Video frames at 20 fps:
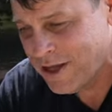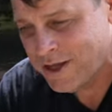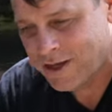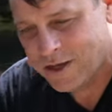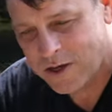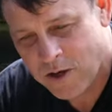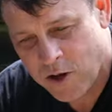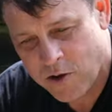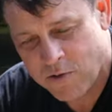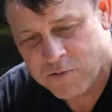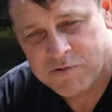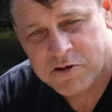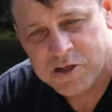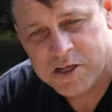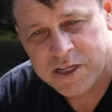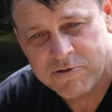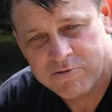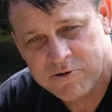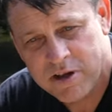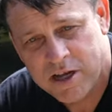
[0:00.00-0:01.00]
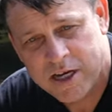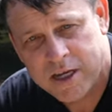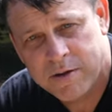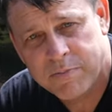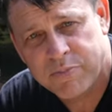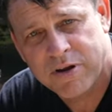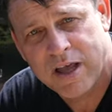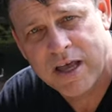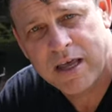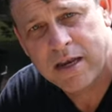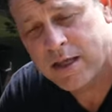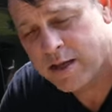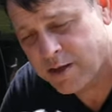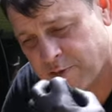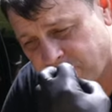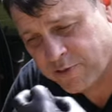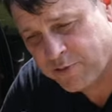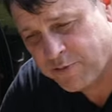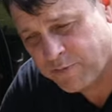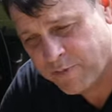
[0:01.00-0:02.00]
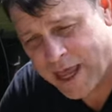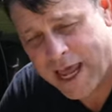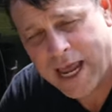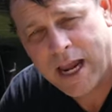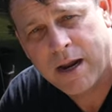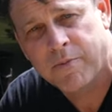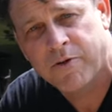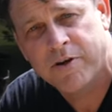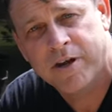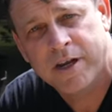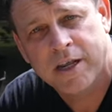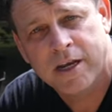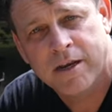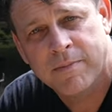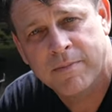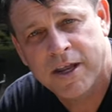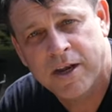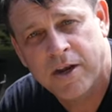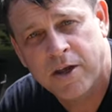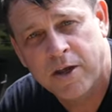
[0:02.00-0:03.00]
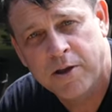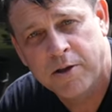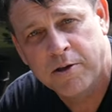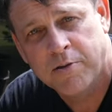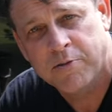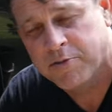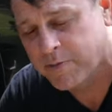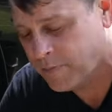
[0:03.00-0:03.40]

you know, really rugged products just hammering into my nose,